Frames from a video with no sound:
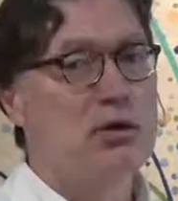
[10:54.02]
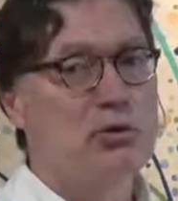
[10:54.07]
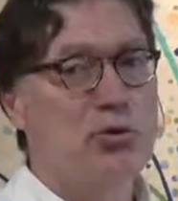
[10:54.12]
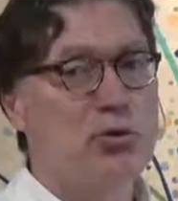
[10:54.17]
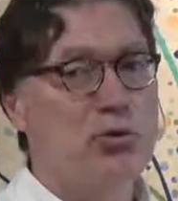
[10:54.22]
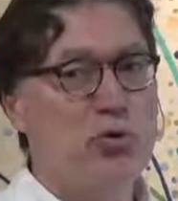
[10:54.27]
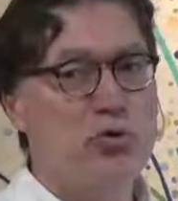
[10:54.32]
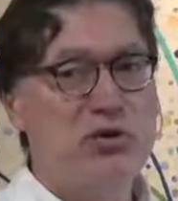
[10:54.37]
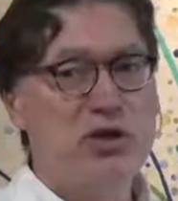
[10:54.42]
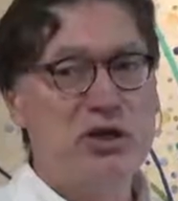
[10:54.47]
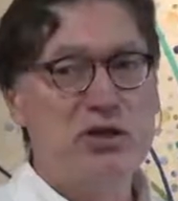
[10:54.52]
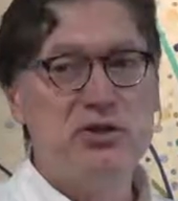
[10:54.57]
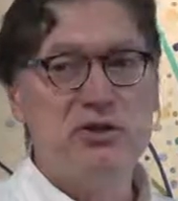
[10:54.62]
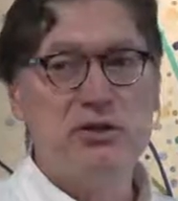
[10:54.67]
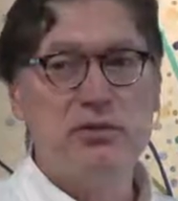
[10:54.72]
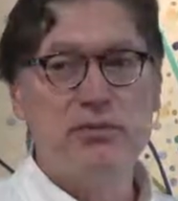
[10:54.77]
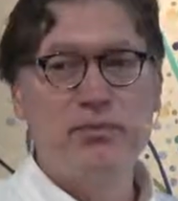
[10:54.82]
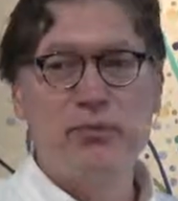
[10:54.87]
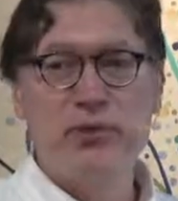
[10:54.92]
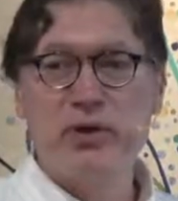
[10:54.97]
Don't go
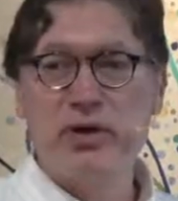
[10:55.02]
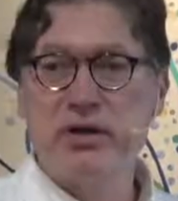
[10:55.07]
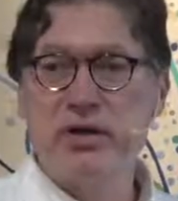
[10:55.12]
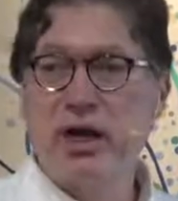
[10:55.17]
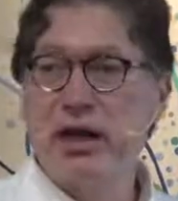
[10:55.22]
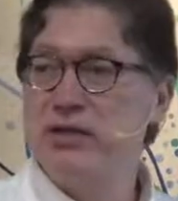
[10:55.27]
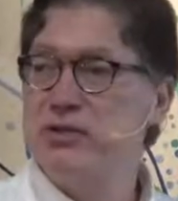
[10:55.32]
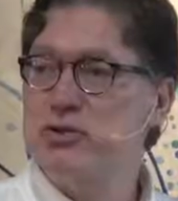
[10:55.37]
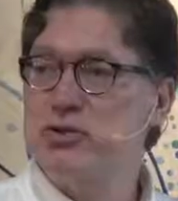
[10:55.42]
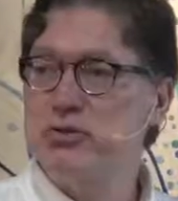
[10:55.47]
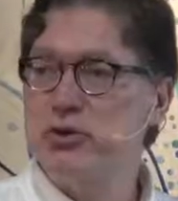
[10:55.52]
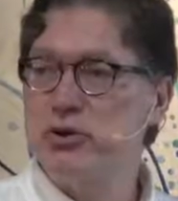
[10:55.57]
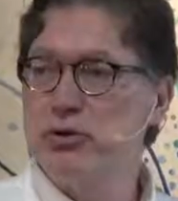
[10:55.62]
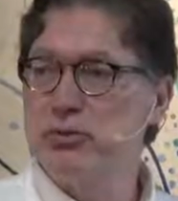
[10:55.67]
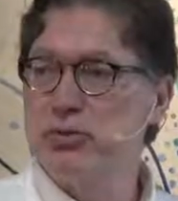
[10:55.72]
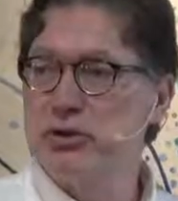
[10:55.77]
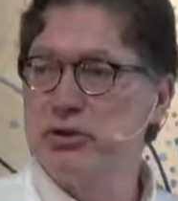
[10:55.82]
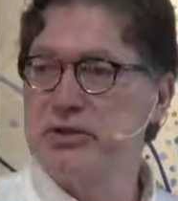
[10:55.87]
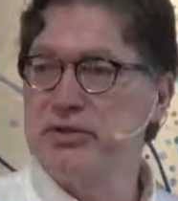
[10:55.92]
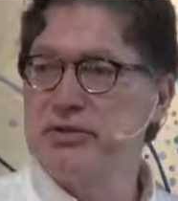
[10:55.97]
changing, right? High school
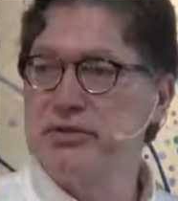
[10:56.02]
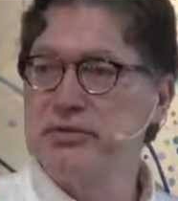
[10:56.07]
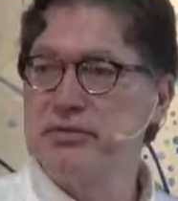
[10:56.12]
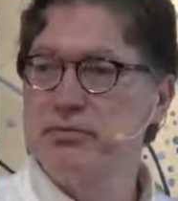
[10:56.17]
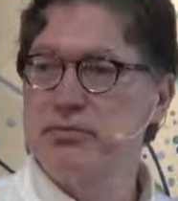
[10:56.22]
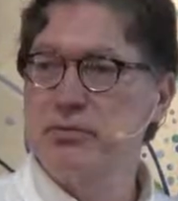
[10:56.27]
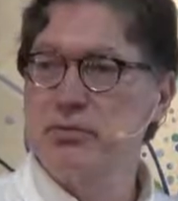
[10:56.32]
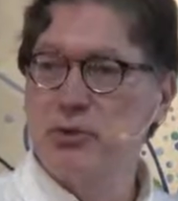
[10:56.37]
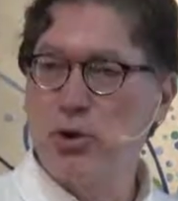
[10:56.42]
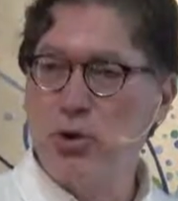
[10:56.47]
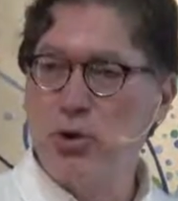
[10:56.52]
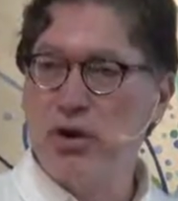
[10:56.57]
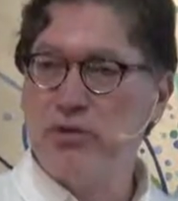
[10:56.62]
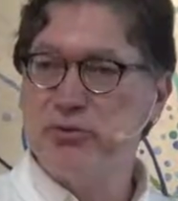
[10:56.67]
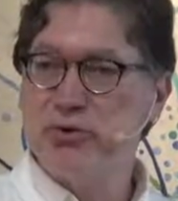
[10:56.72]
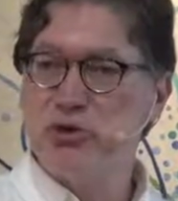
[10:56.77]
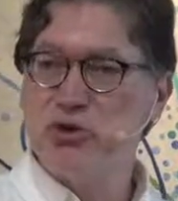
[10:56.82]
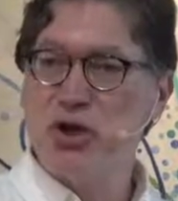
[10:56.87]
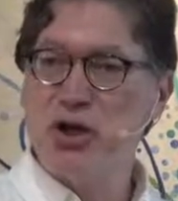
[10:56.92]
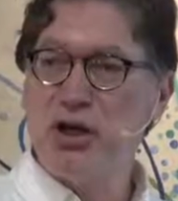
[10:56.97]
yearbooks. Don't
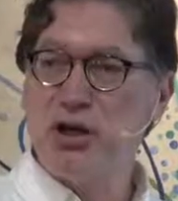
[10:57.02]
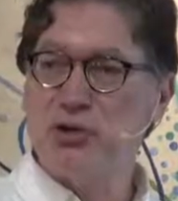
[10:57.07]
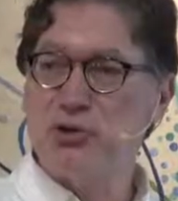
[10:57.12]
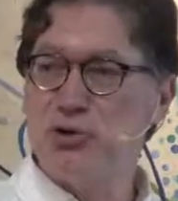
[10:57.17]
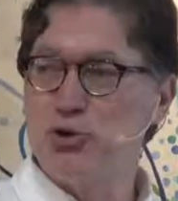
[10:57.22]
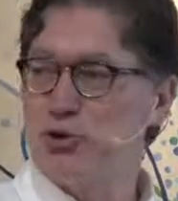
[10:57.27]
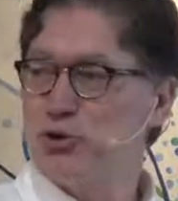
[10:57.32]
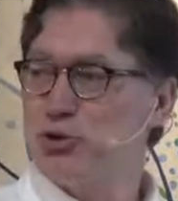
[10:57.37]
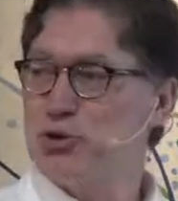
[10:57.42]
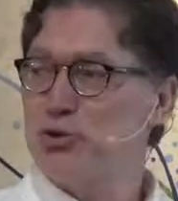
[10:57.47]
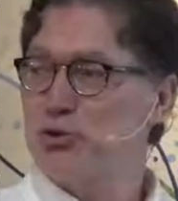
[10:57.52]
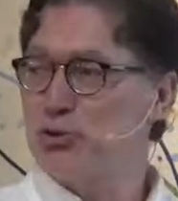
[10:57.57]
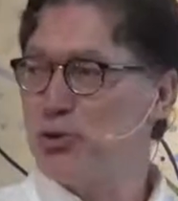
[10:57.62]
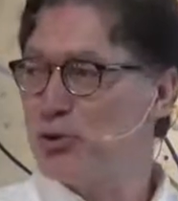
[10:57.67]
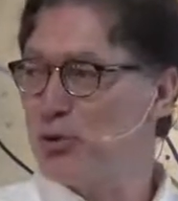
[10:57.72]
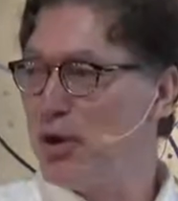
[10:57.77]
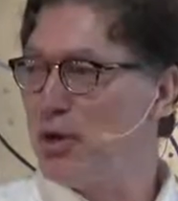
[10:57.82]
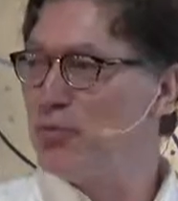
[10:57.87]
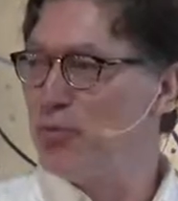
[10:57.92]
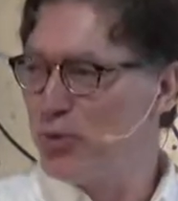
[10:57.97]
ever change. You're just,
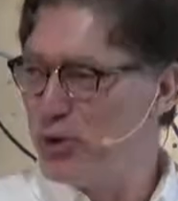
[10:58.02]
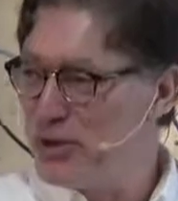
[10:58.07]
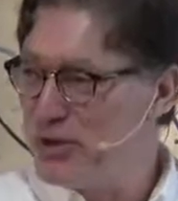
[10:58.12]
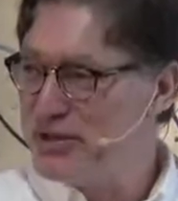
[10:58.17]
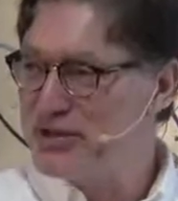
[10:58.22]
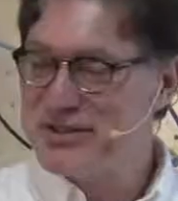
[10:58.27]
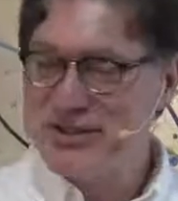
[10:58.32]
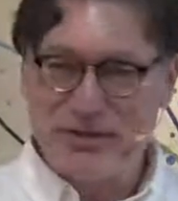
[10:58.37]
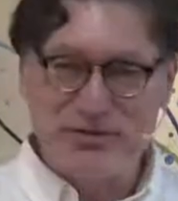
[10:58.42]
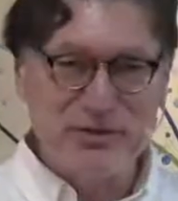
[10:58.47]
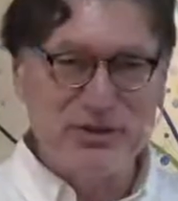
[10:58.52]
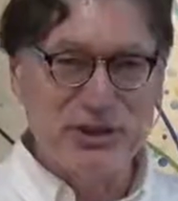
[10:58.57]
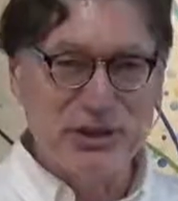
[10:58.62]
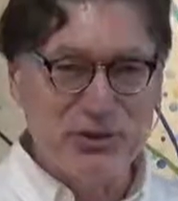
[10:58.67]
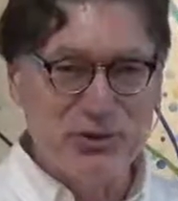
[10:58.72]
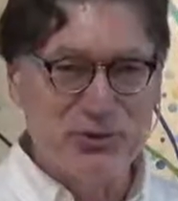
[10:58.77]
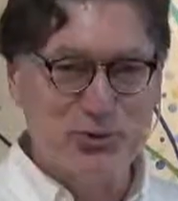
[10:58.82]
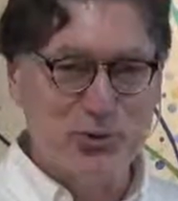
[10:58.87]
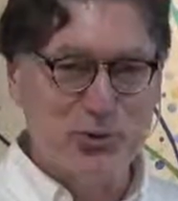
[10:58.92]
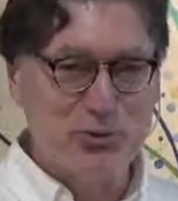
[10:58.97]
you know, really
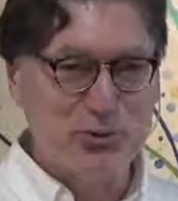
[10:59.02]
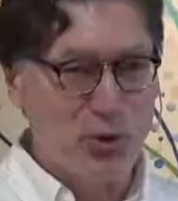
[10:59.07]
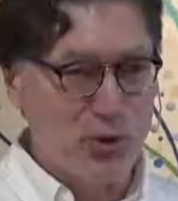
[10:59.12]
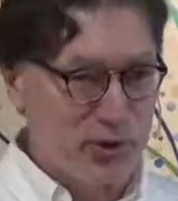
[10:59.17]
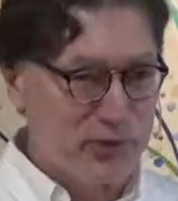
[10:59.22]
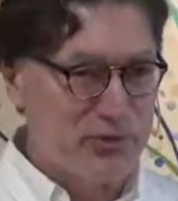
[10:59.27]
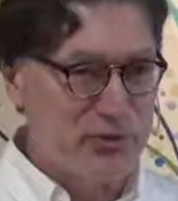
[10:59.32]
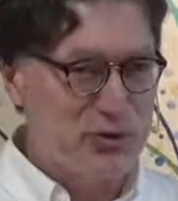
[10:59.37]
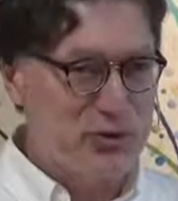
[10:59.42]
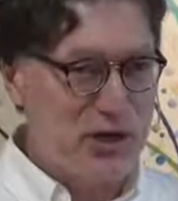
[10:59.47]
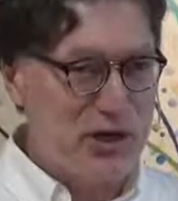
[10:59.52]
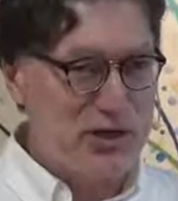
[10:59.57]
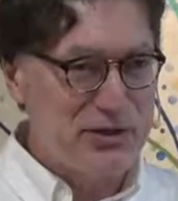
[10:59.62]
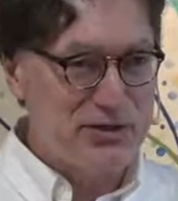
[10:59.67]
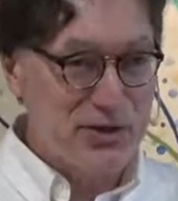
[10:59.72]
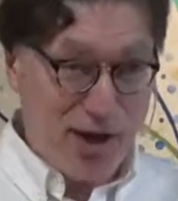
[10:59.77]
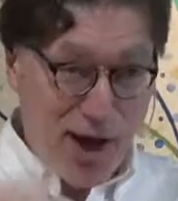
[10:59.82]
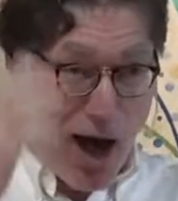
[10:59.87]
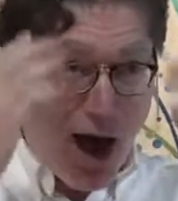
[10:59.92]
17 years old. Don't ever change.